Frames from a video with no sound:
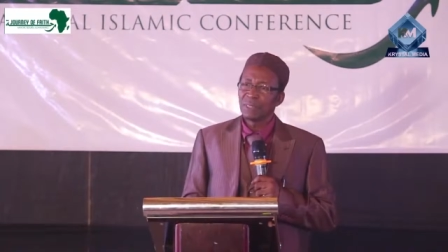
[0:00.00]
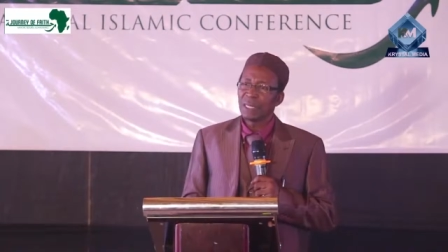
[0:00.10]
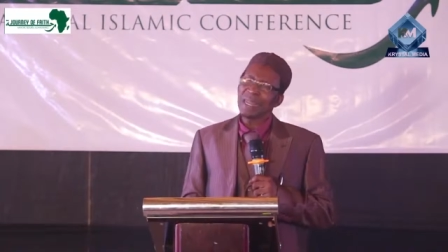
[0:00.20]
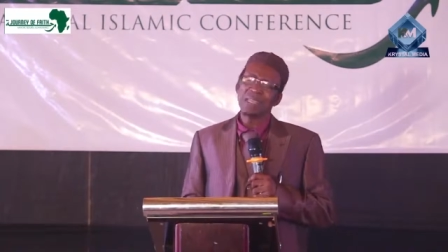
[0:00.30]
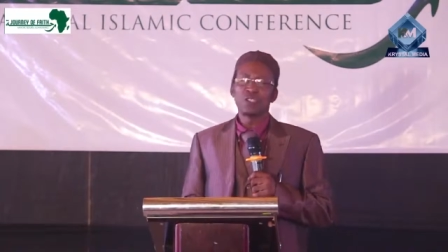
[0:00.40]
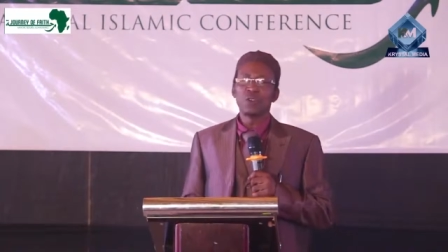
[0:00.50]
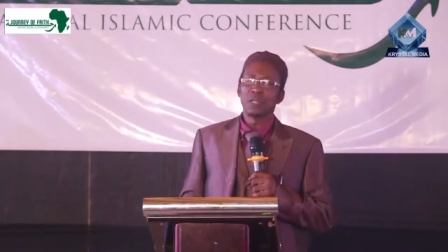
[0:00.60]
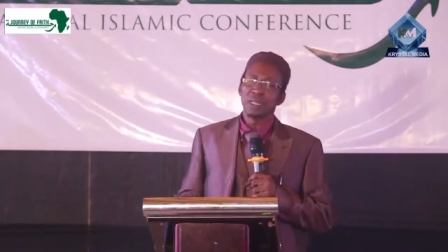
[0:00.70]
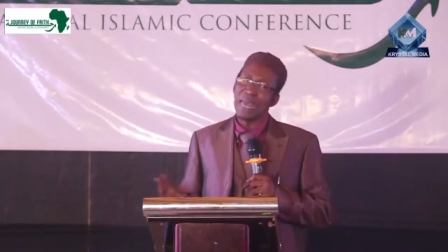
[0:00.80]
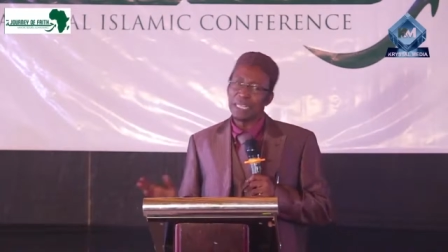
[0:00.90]
Allah is not
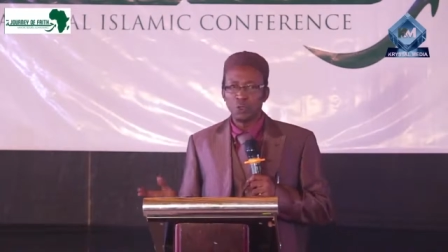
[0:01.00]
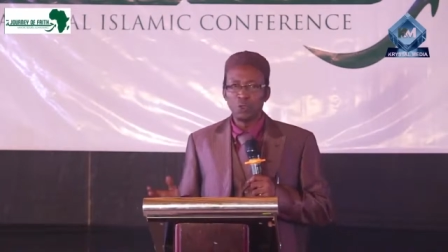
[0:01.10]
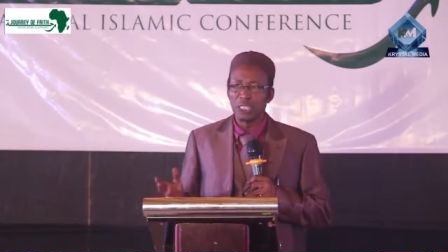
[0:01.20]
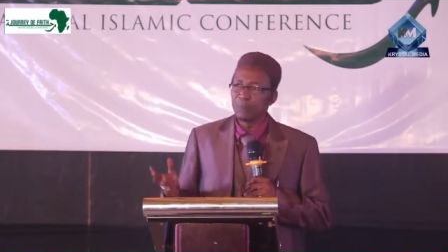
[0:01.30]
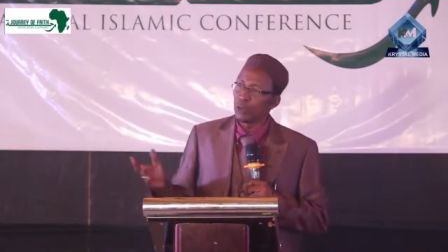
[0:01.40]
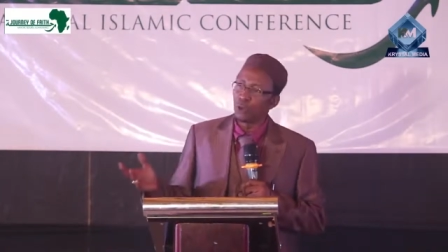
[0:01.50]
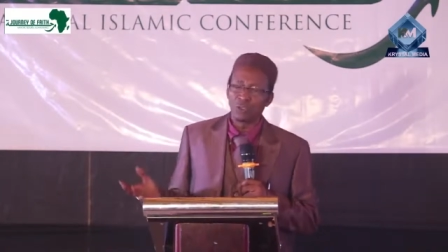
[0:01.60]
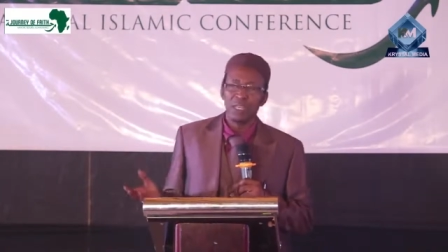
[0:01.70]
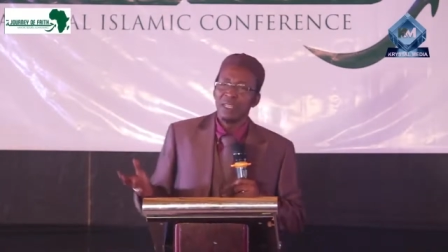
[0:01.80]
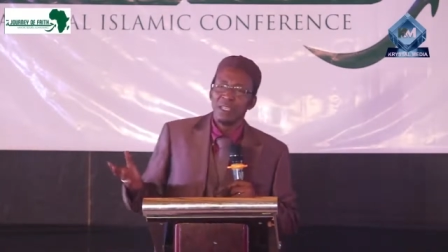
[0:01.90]
going to like you just
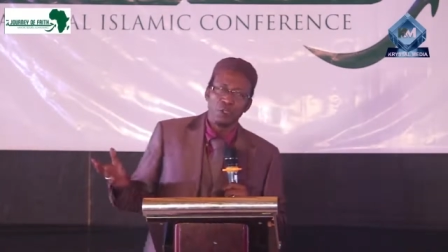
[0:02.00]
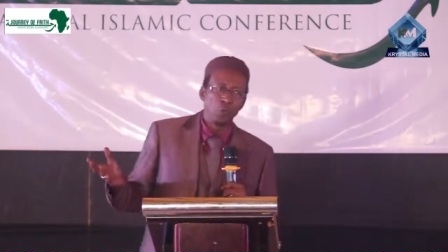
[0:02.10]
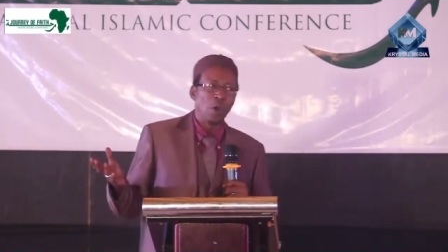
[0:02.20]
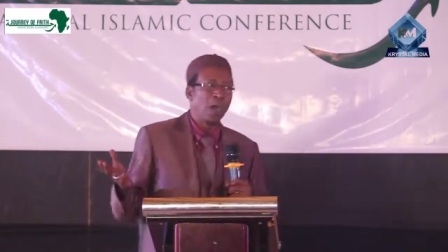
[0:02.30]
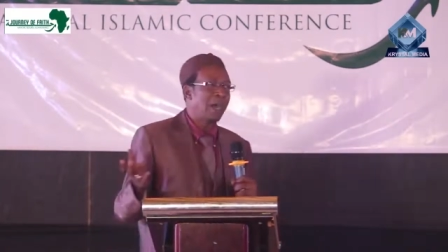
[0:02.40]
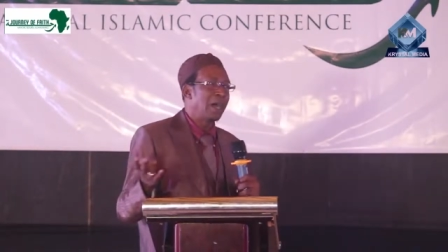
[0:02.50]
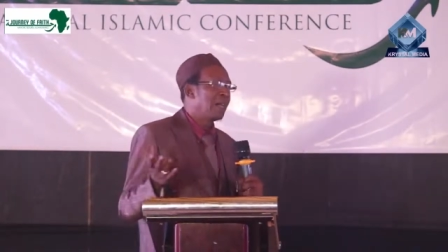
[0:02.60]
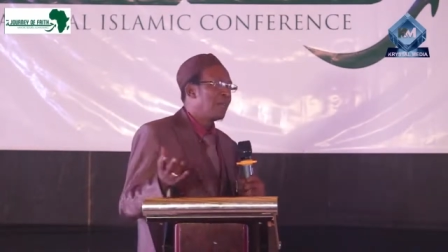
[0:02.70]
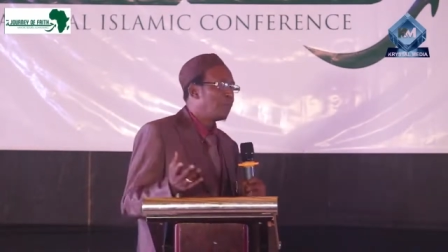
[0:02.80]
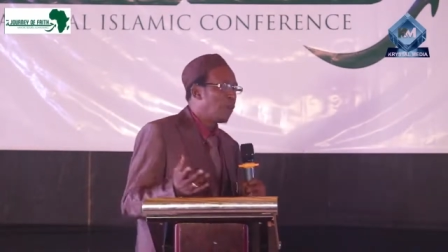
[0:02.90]
because you
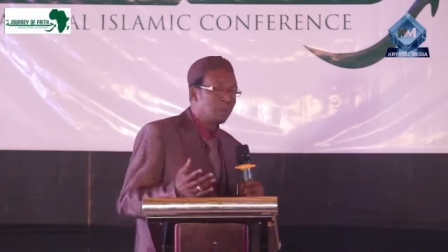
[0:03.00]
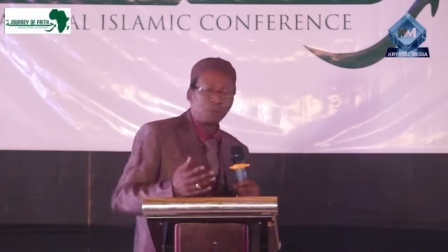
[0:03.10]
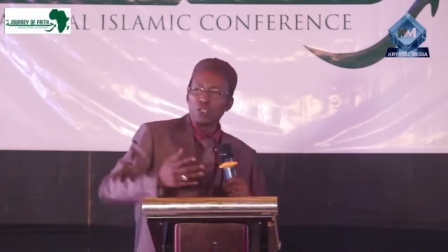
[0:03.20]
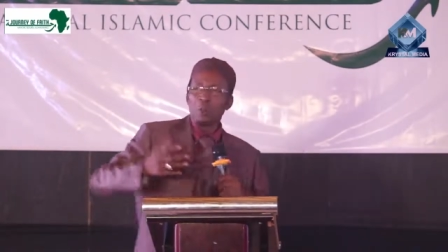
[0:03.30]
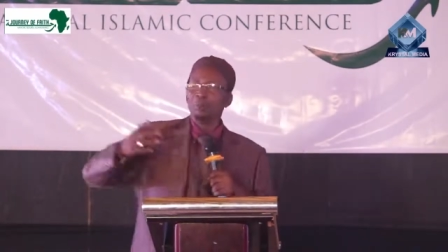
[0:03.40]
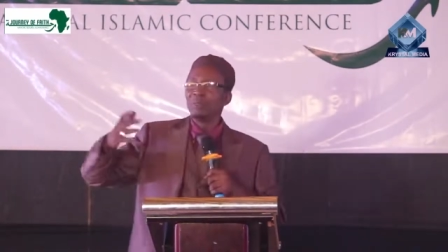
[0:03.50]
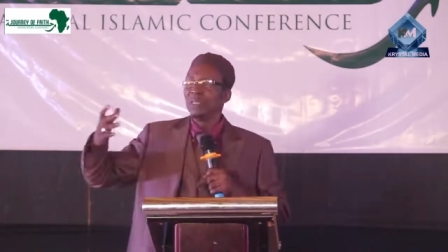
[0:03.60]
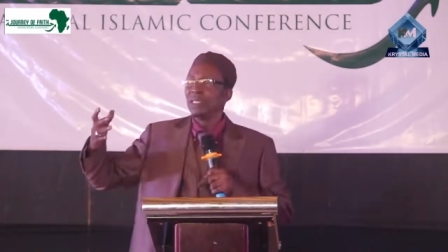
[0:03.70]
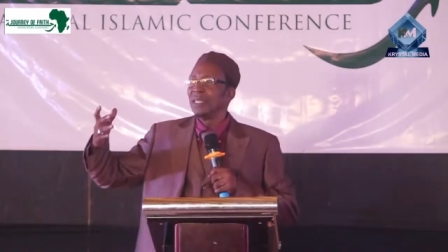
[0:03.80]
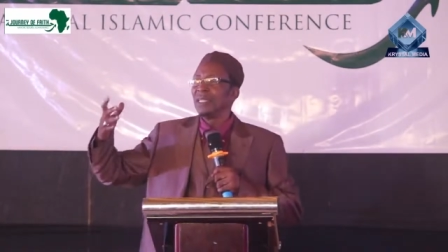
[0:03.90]
are from
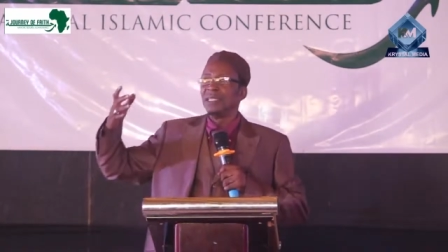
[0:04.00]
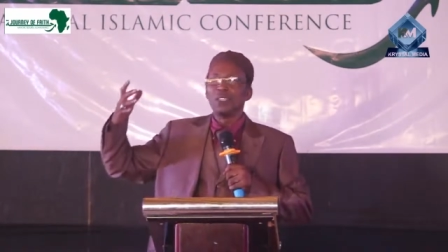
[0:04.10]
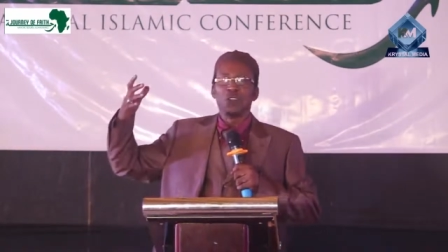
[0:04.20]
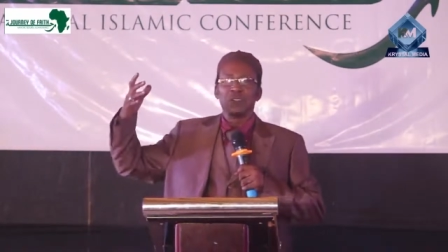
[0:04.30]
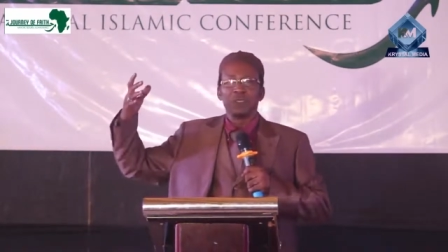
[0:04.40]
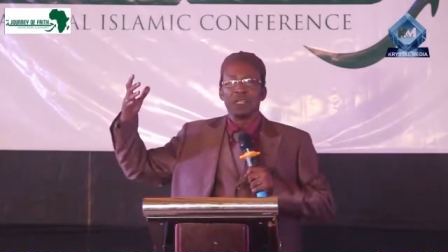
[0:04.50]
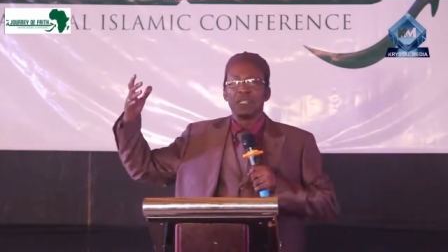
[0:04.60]
some you know,